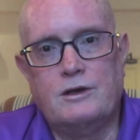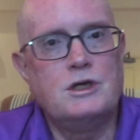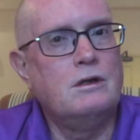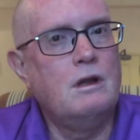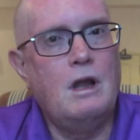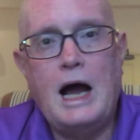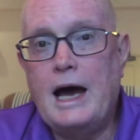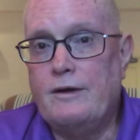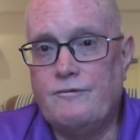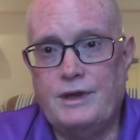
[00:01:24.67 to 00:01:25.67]
There's a
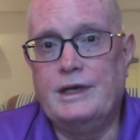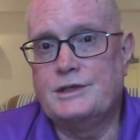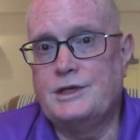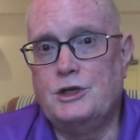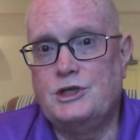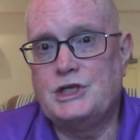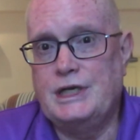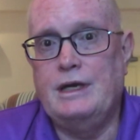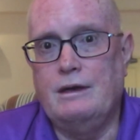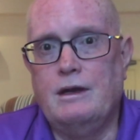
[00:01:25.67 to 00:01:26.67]
lot of things to
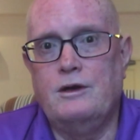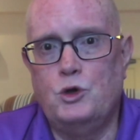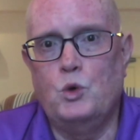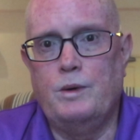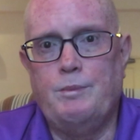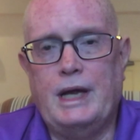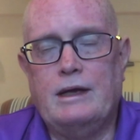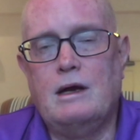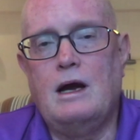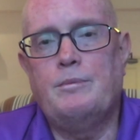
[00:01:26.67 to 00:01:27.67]
see and do in
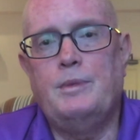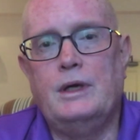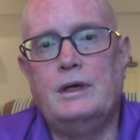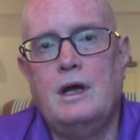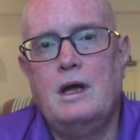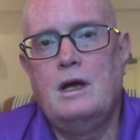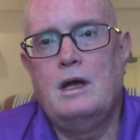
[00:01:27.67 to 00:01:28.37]
Bangkok, but